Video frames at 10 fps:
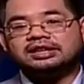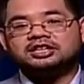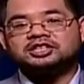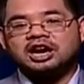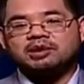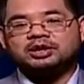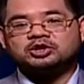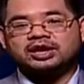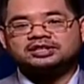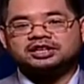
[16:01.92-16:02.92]
An
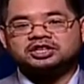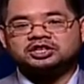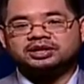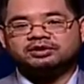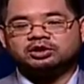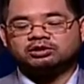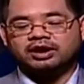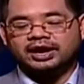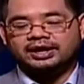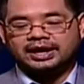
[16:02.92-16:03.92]
English-Arabic translation of
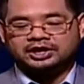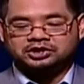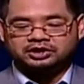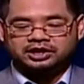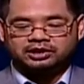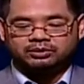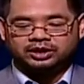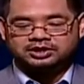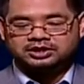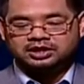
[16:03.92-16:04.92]
the Quran,
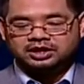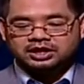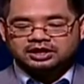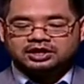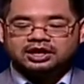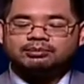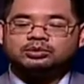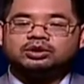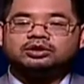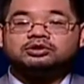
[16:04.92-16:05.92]
actually it was
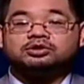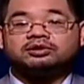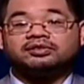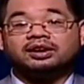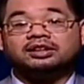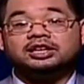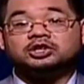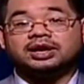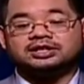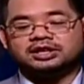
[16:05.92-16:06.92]
the Abdullah Yusuf
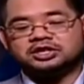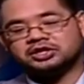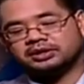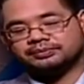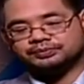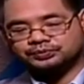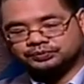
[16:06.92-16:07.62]
Ali translation.